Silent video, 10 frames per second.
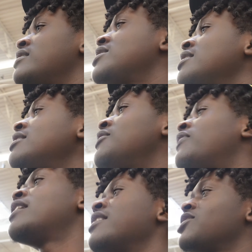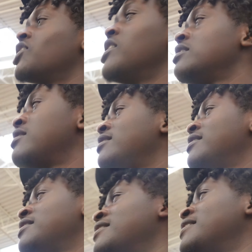Chill, five star. They
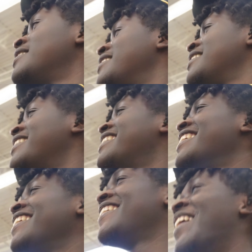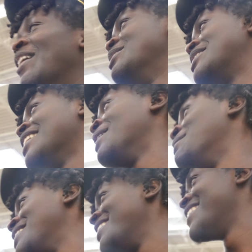got me messed up. Oh, you standing on biddy?